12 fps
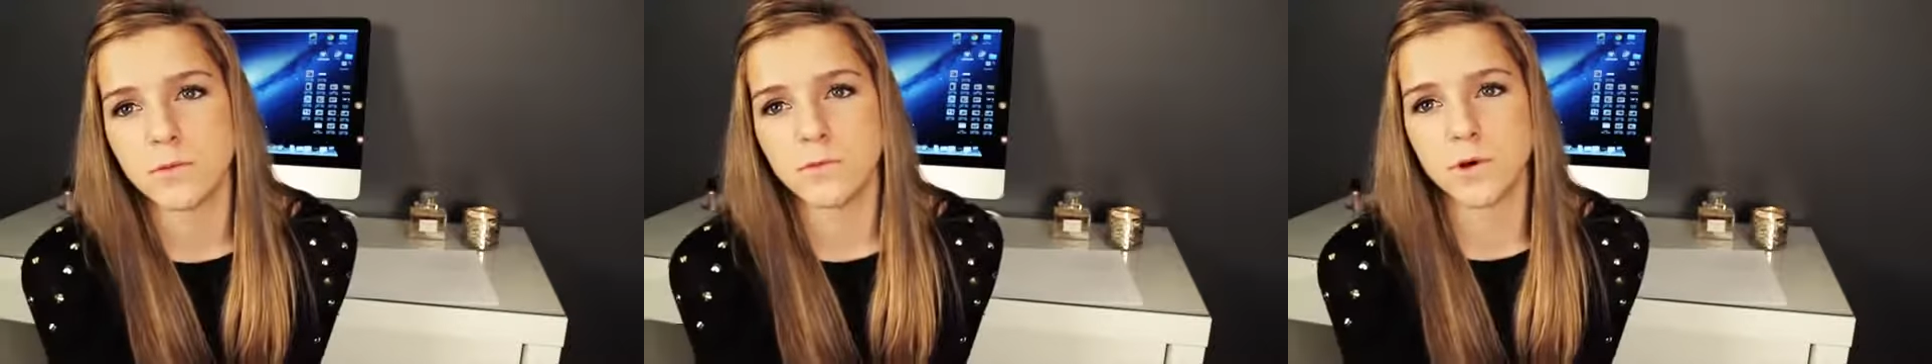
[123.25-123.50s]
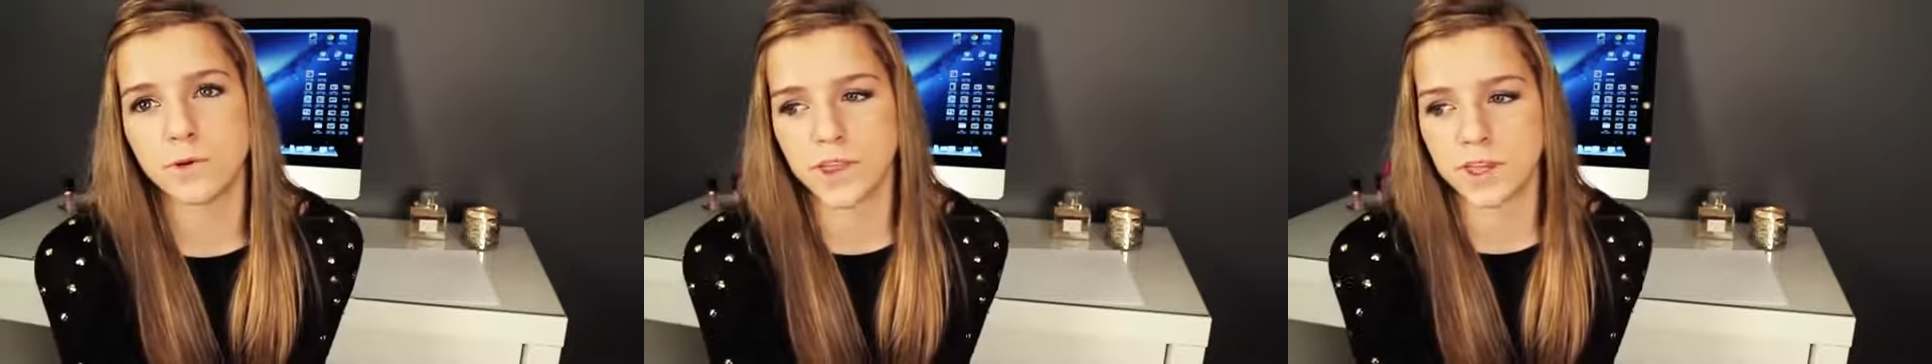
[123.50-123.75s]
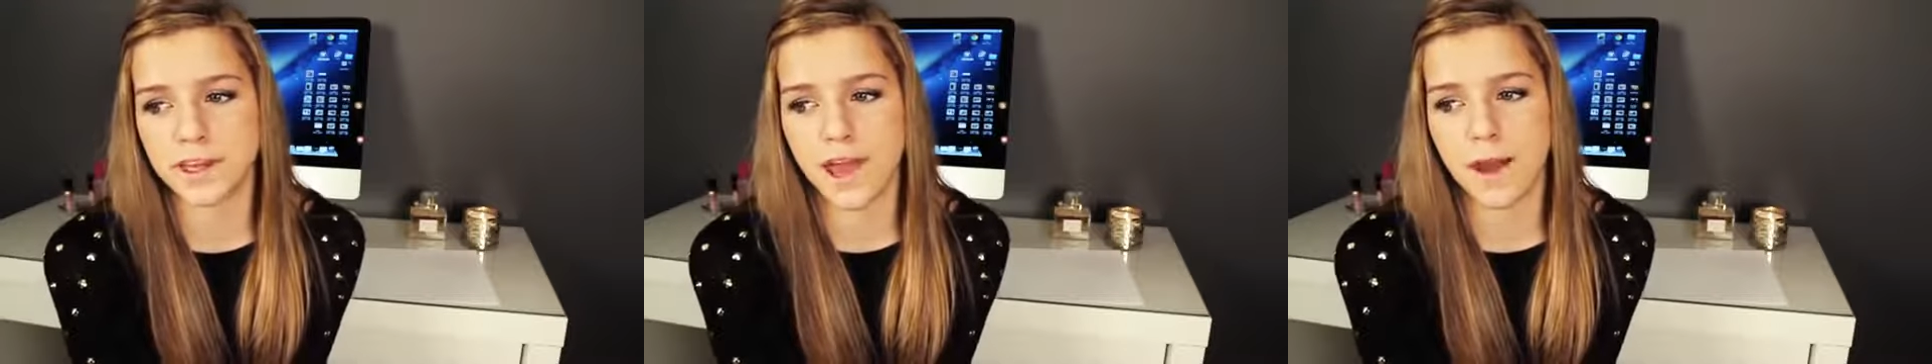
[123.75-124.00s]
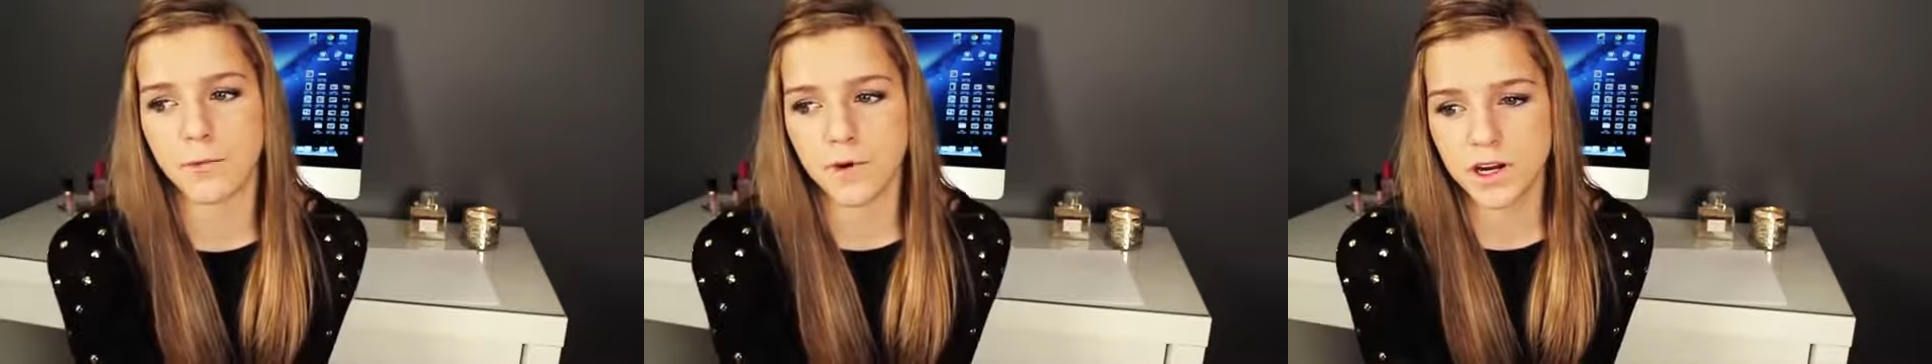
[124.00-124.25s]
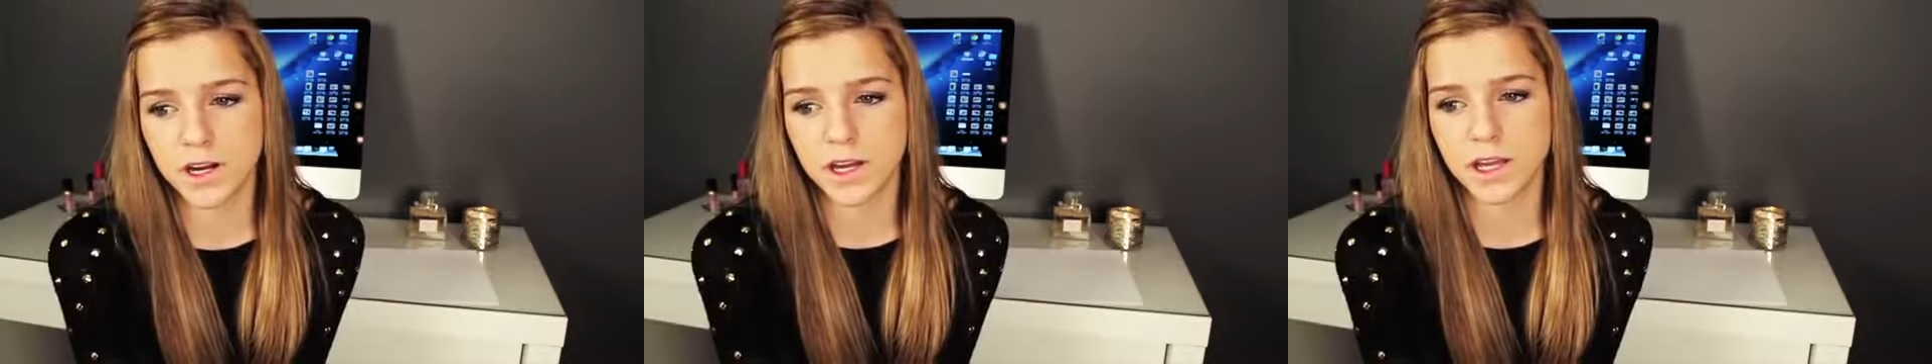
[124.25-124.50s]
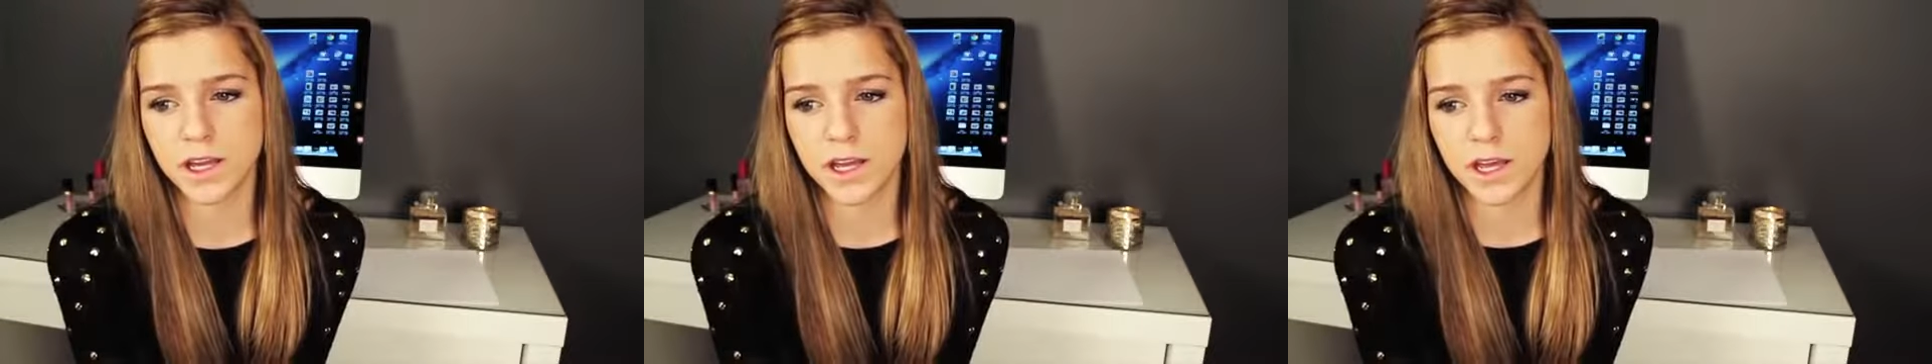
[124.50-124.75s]
Well, with a
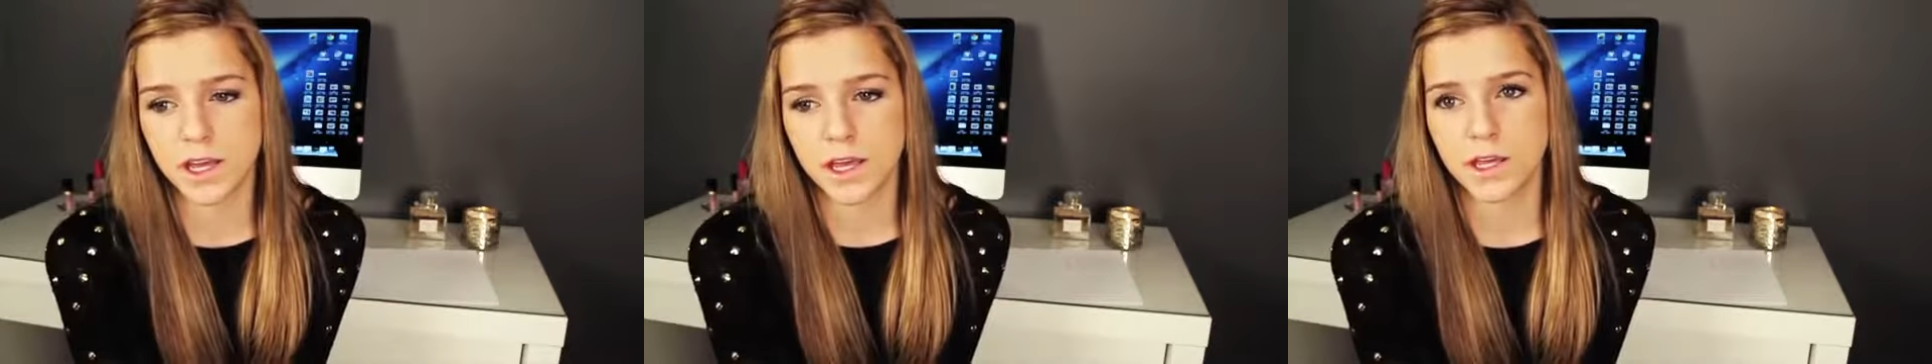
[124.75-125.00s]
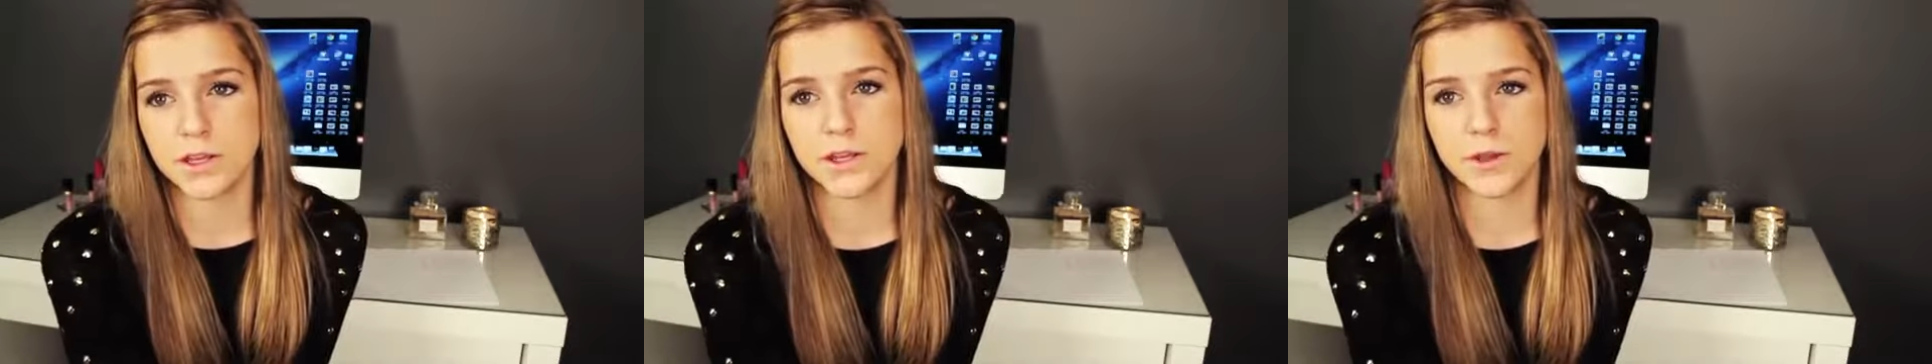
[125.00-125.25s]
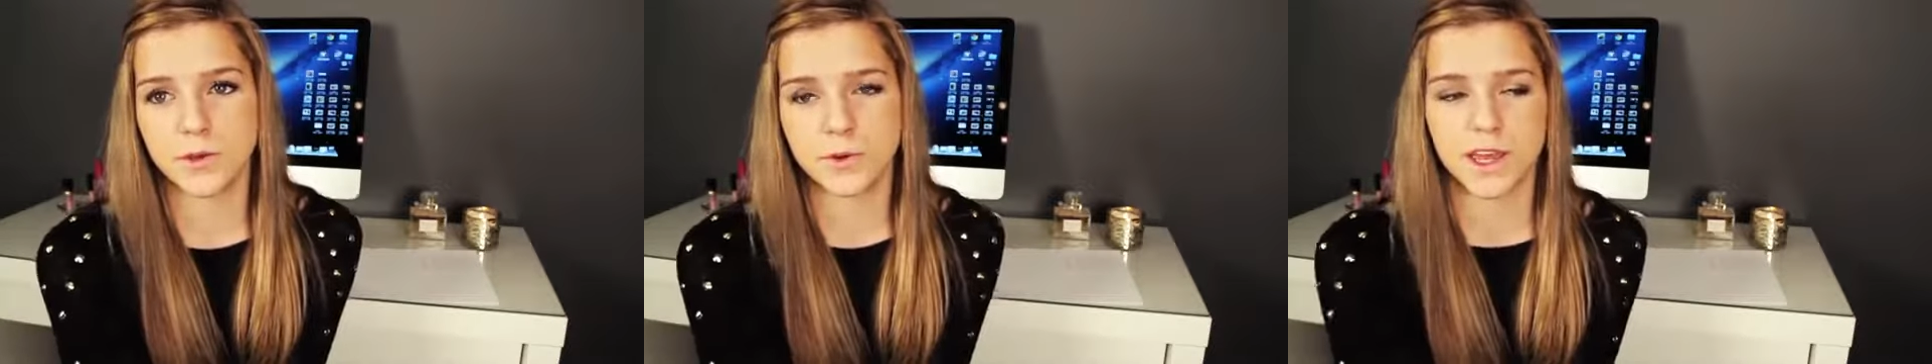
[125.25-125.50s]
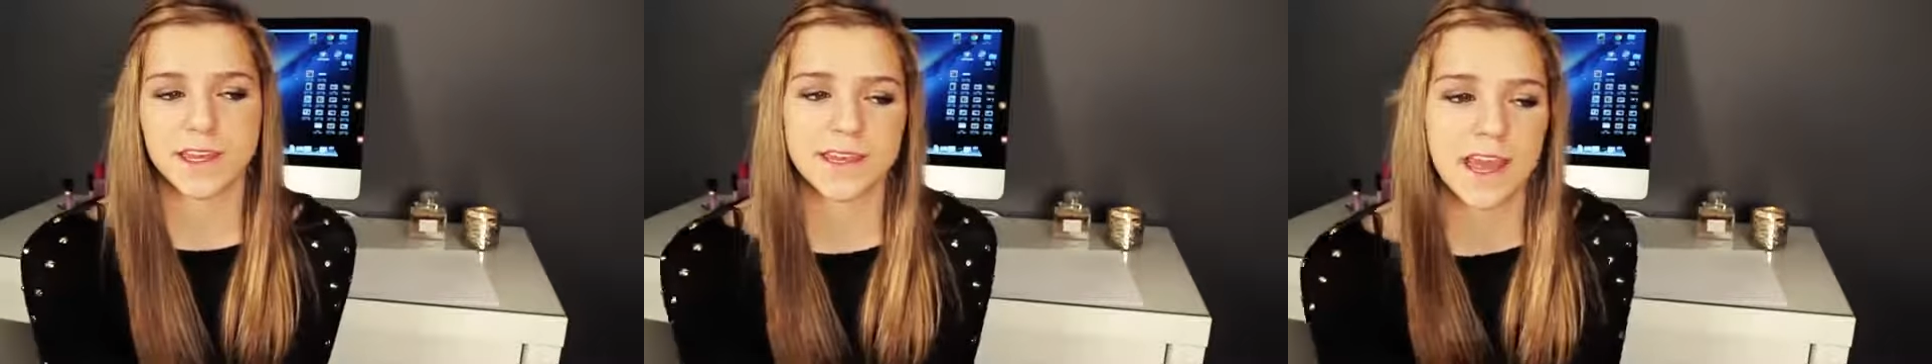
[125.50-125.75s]
network, you can